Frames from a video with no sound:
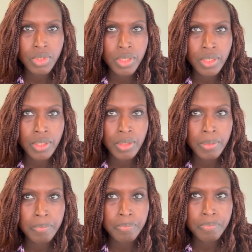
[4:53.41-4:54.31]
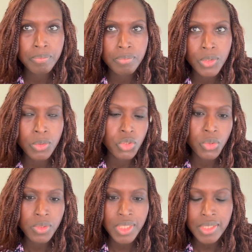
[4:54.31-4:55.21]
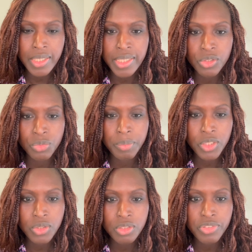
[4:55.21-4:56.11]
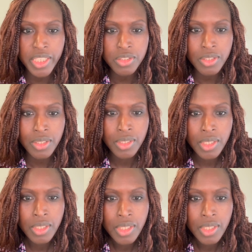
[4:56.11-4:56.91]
told that I had the rheumatoid factor,